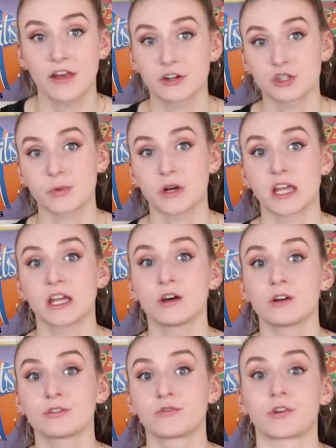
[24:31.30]
Others were
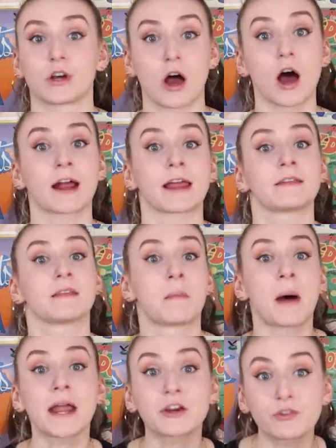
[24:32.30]
killed for hogging the
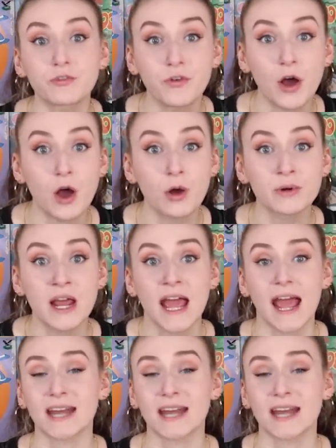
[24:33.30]
microphone,